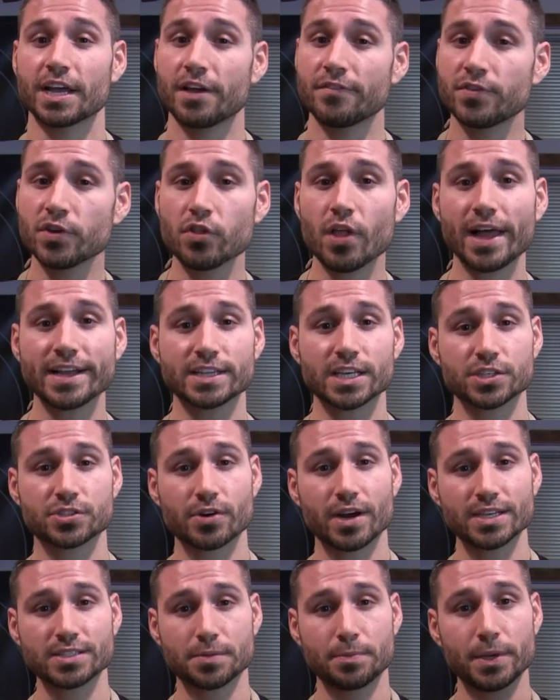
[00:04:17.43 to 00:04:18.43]
If you like this
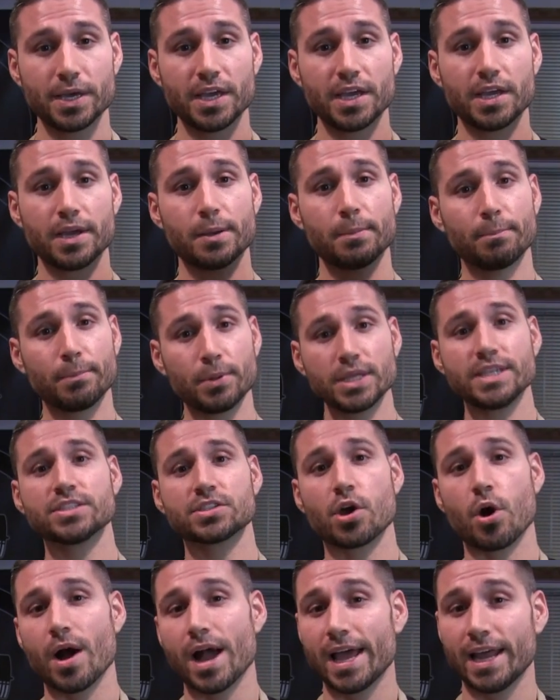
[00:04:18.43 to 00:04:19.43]
recipe,
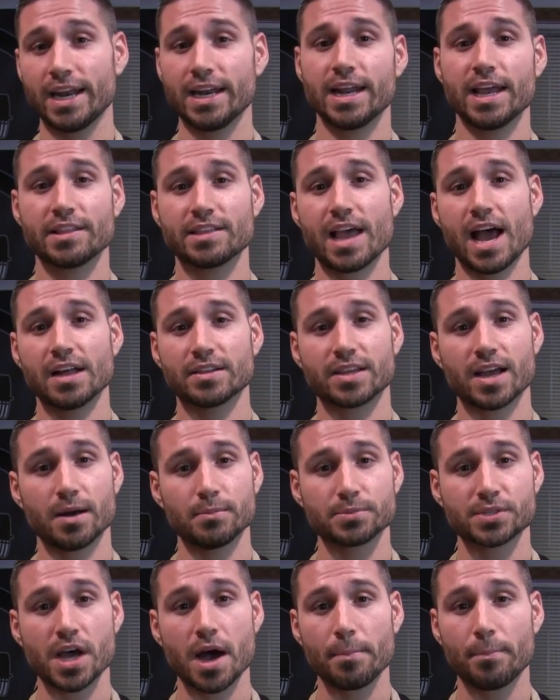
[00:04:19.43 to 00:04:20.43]
please go ahead and hit that
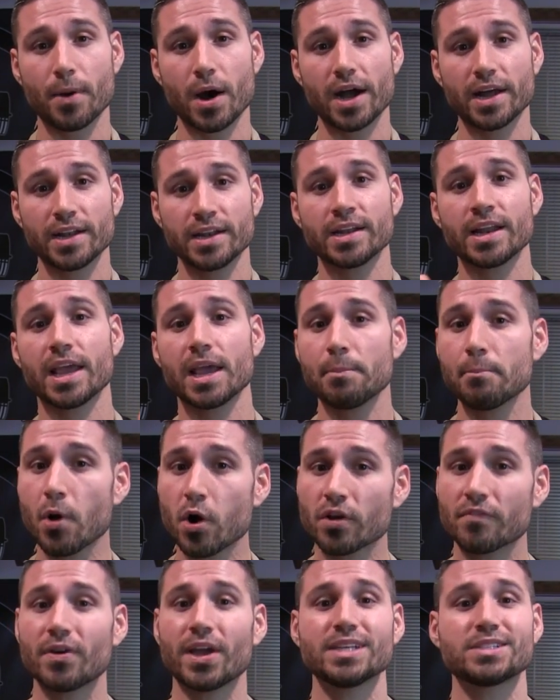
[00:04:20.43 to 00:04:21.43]
thumbs up button. It
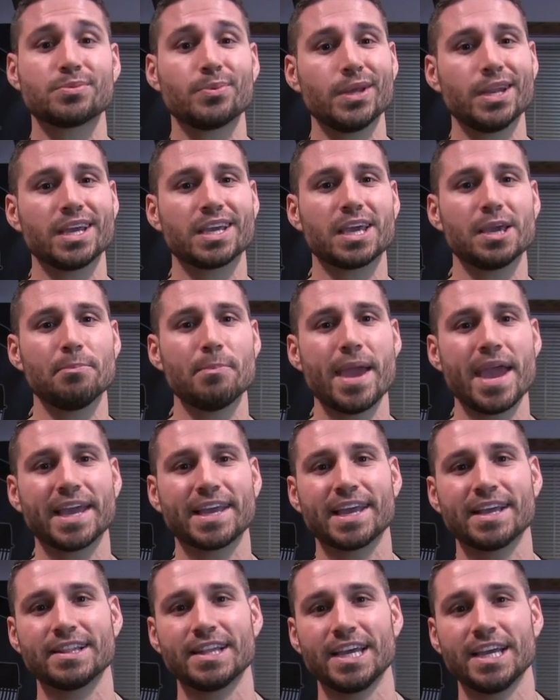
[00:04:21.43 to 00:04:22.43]
motivates me to keep
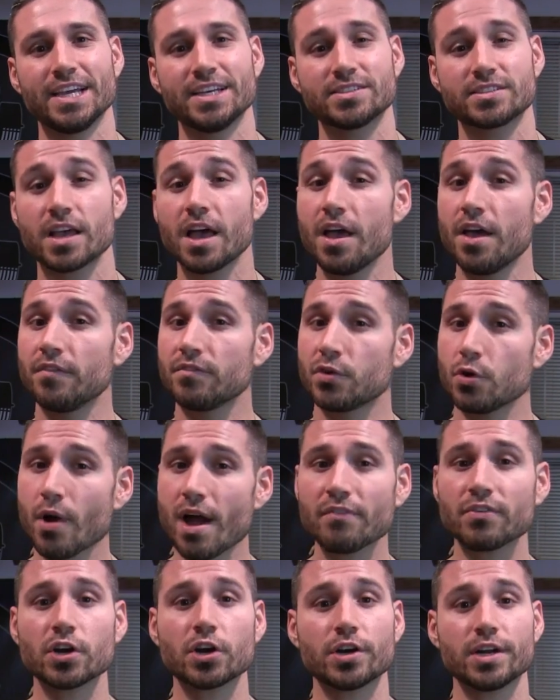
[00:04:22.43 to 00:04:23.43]
making these. If you
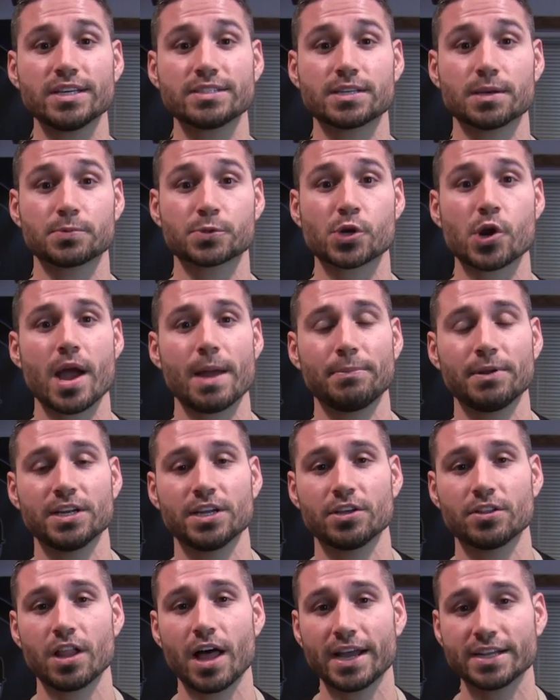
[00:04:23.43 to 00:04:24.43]
haven't already subscribed and
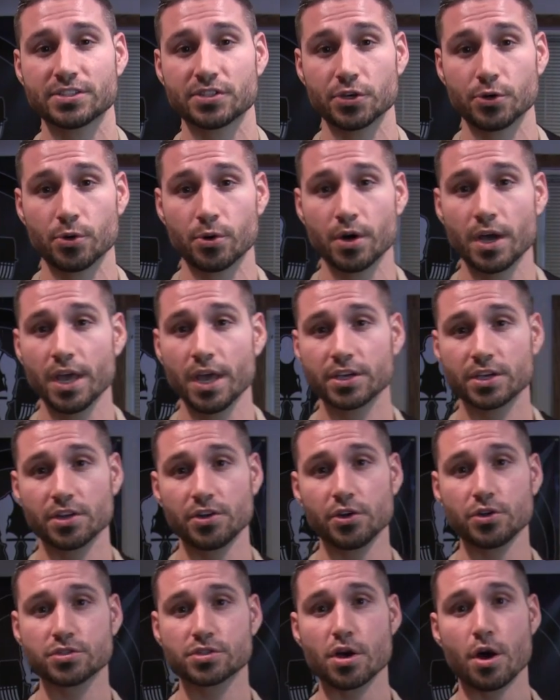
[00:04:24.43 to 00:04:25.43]
you'd like to, you
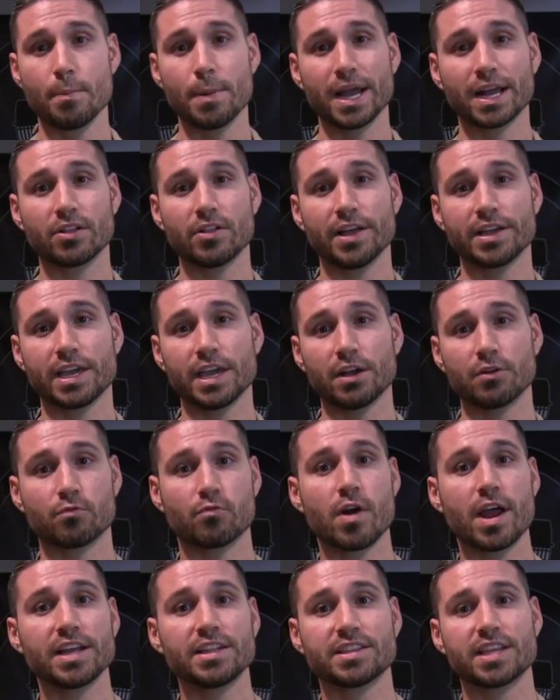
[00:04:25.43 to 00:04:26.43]
do so by clicking
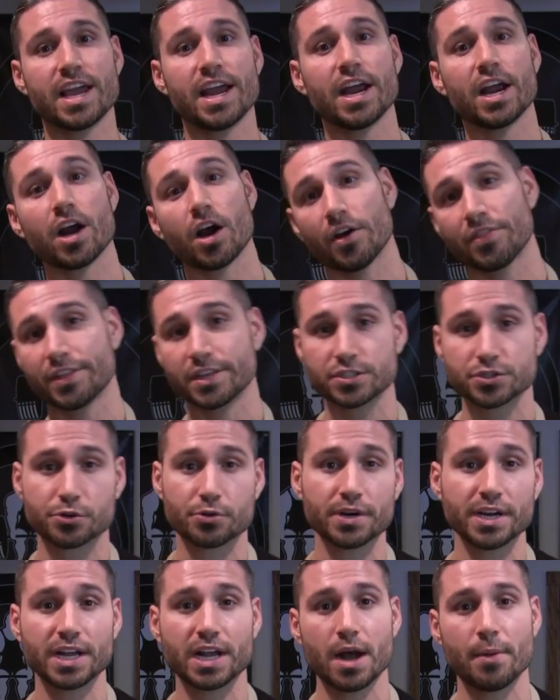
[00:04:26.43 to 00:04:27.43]
right there on the
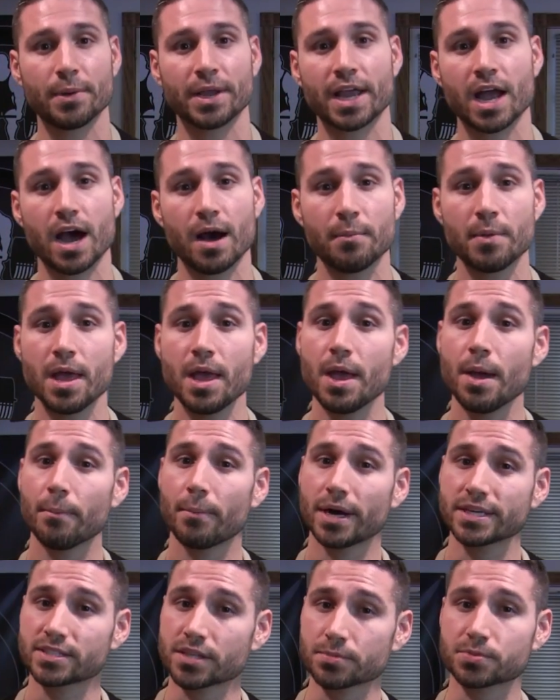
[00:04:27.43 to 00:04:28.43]
screen coming up.
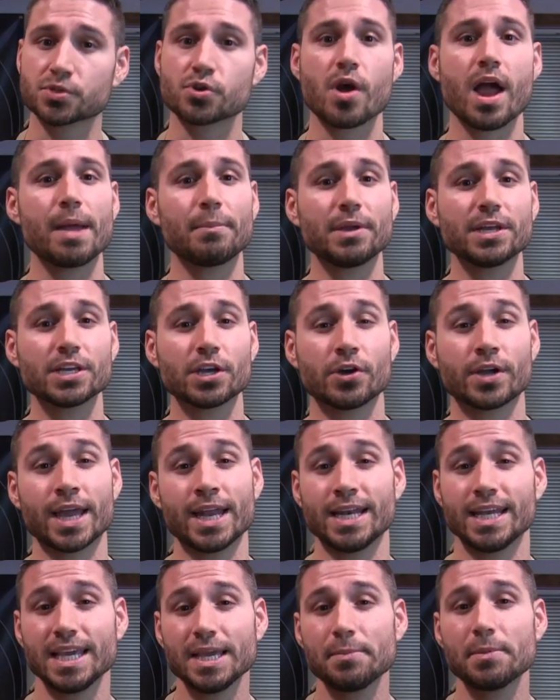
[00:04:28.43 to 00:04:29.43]
By subscribing, you'll
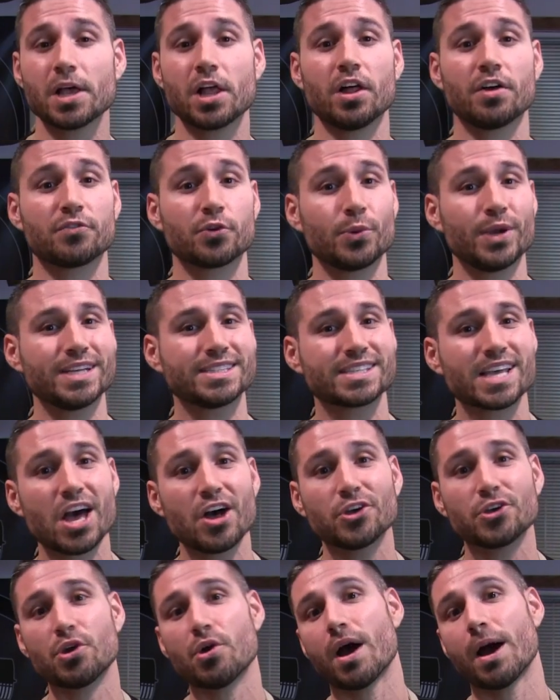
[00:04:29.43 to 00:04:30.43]
get an email every week
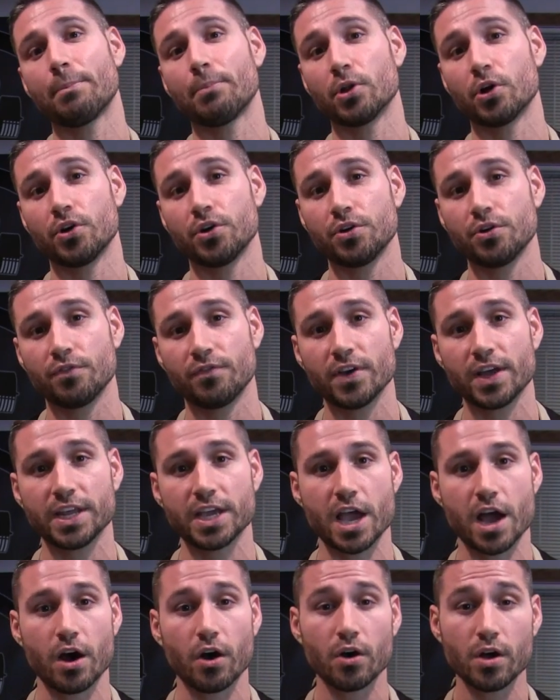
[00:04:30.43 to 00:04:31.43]
telling you I upload a new
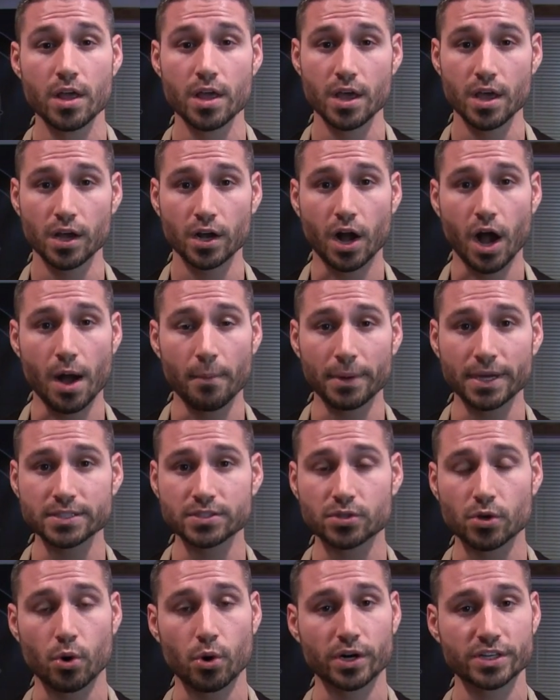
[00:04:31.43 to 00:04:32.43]
video.
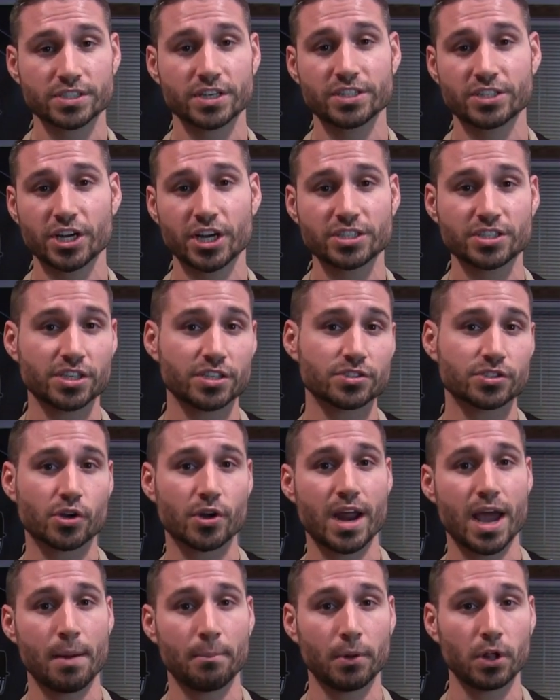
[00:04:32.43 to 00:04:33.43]
Comments or suggestions
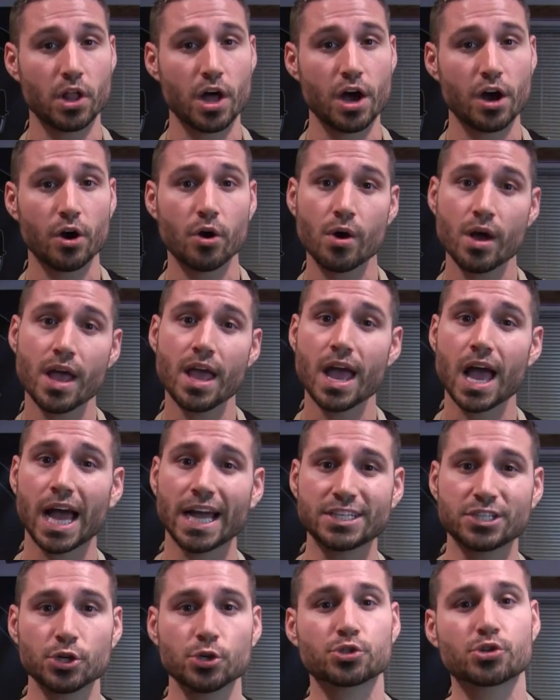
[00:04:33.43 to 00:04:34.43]
go down below.
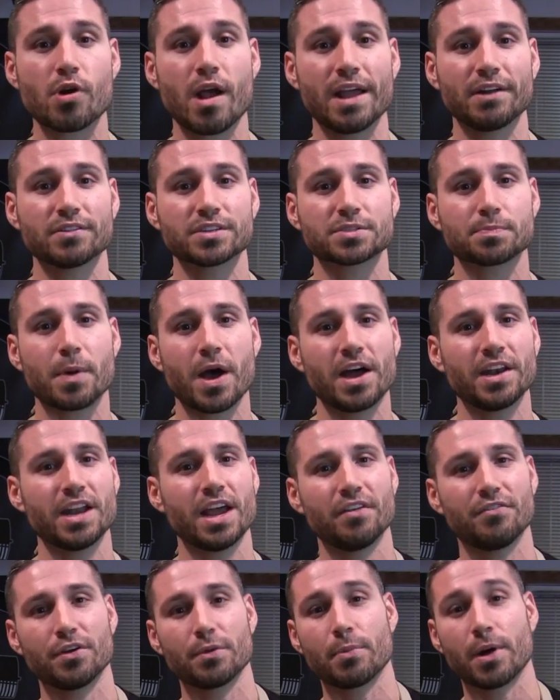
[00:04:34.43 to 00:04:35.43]
I do try and respond
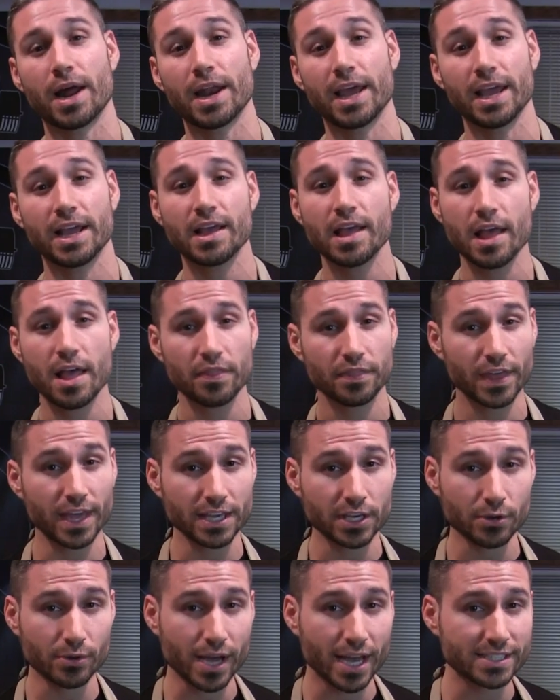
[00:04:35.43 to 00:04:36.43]
to everybody.
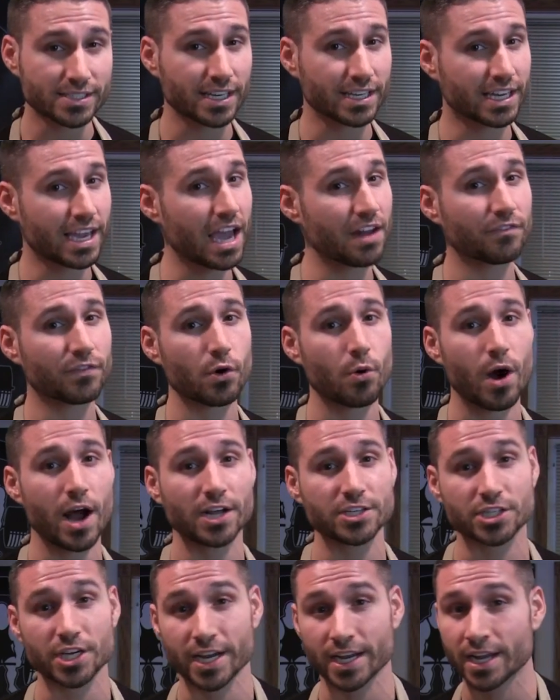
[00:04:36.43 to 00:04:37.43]
Thank you guys again for
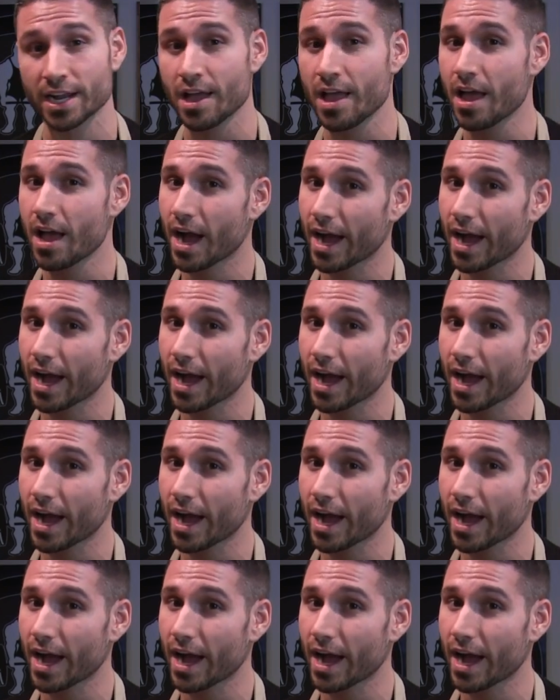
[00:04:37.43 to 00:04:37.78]
watching.